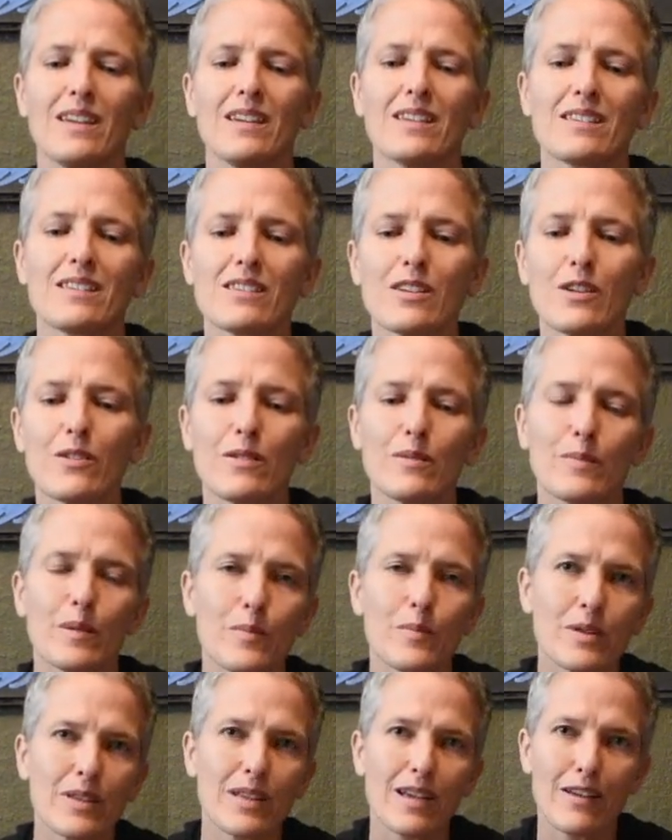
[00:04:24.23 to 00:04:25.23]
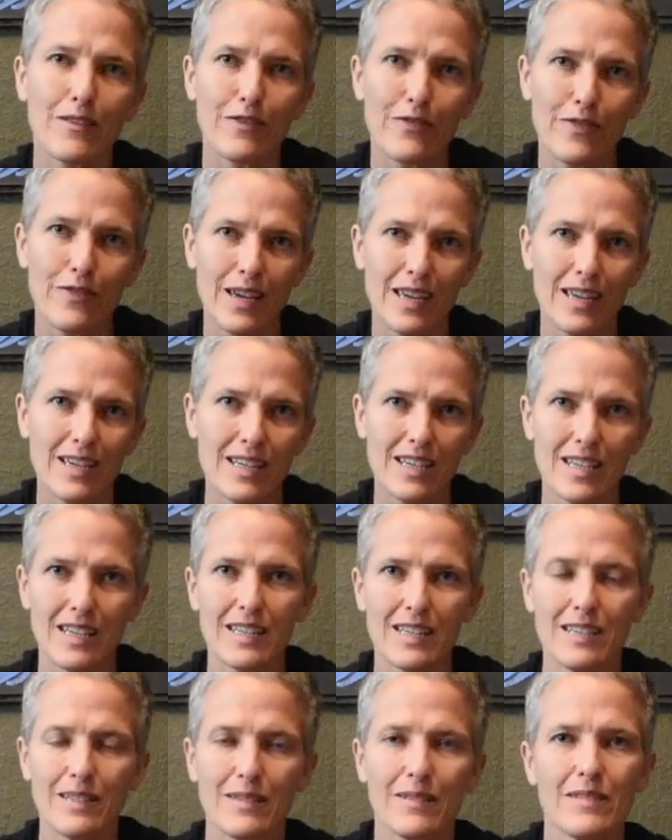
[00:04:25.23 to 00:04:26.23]
So remember that
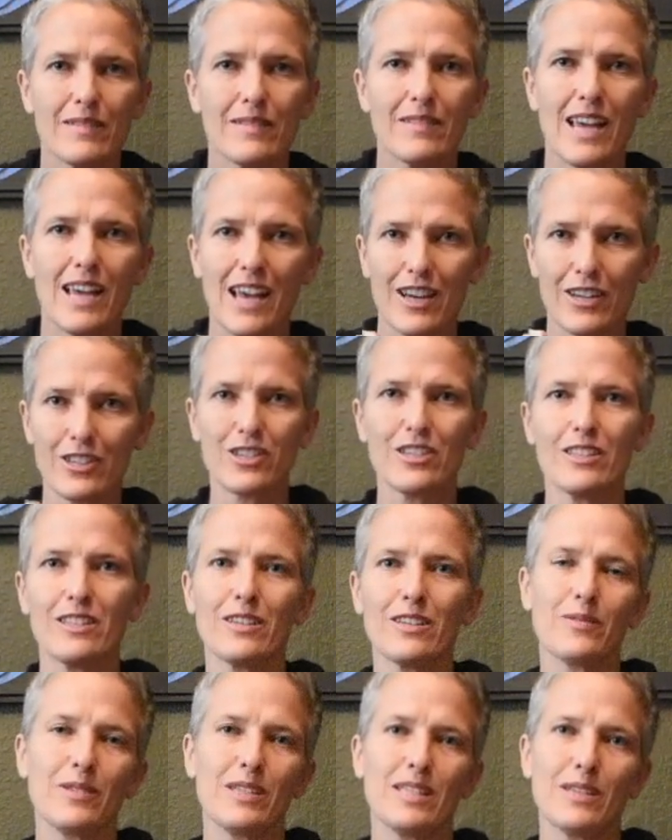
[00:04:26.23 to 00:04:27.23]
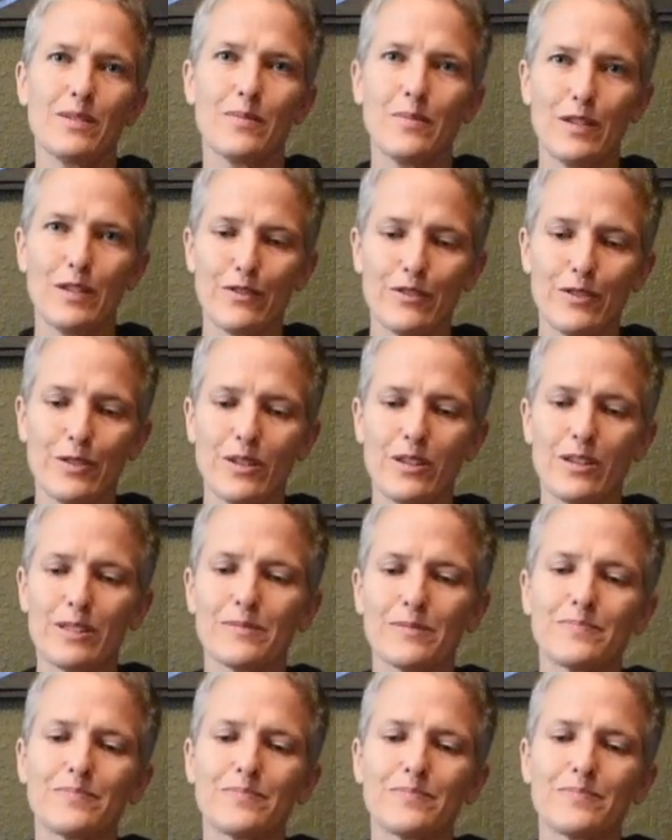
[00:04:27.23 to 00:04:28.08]
fanning action that we did before.